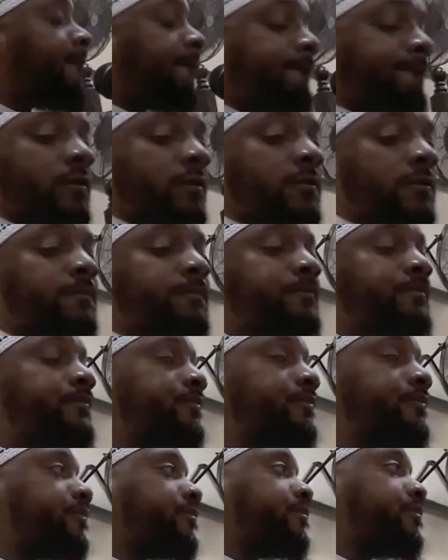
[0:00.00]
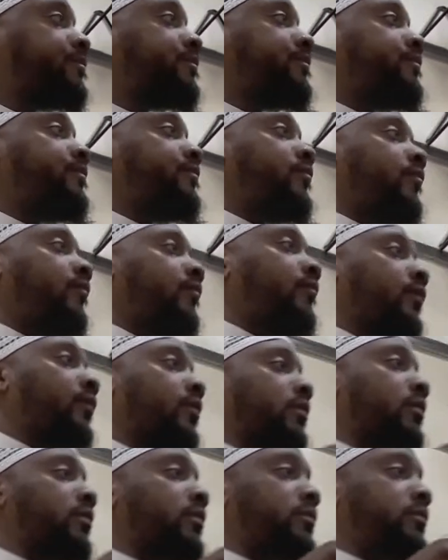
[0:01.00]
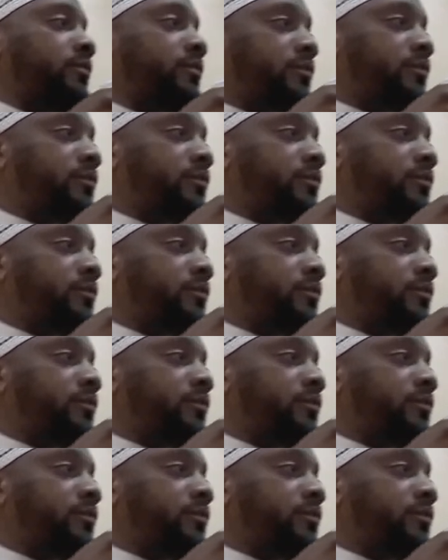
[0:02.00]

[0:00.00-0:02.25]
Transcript: Not to mention, if, I